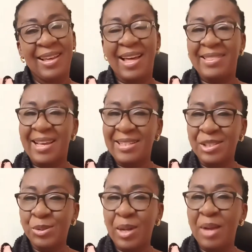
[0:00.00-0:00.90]
And that
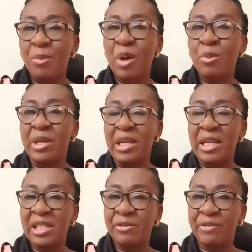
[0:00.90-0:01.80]
is why when we
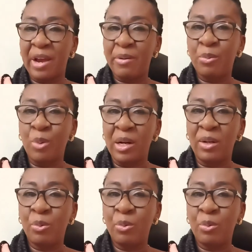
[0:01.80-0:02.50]
eat very well,